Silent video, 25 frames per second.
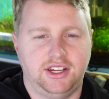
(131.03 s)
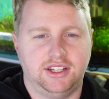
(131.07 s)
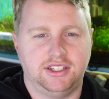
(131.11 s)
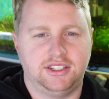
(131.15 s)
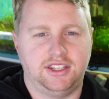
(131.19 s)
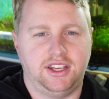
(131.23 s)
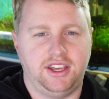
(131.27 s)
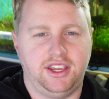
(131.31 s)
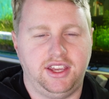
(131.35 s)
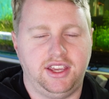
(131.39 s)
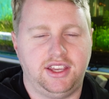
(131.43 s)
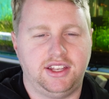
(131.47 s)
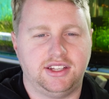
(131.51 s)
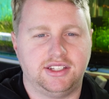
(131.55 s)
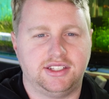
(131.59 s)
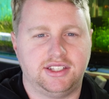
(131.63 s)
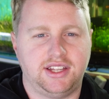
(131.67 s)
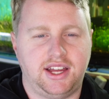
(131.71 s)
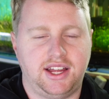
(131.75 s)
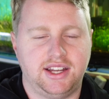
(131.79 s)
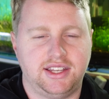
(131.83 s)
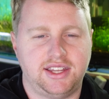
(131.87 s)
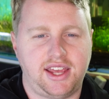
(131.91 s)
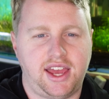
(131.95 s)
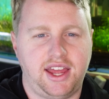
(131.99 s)
So you can
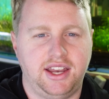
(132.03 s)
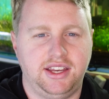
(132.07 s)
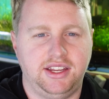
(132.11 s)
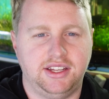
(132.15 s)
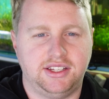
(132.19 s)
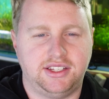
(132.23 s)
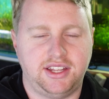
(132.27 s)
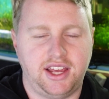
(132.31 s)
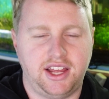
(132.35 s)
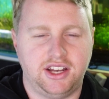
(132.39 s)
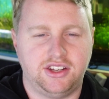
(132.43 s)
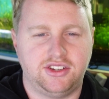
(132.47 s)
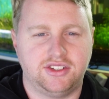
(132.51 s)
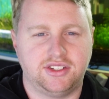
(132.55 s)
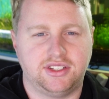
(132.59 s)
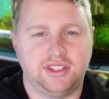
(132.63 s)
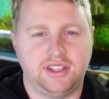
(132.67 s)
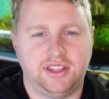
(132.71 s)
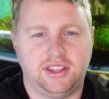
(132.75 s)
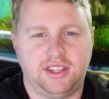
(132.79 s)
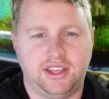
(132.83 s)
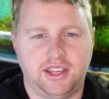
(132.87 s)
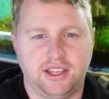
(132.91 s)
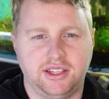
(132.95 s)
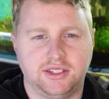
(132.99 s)
start to add your tetras
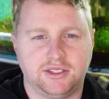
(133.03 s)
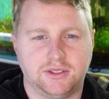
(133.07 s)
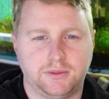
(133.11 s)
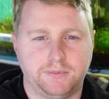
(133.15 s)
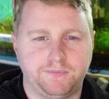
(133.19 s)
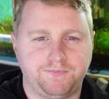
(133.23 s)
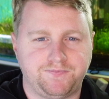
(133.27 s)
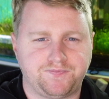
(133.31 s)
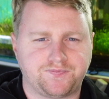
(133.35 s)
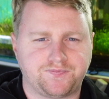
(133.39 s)
and things.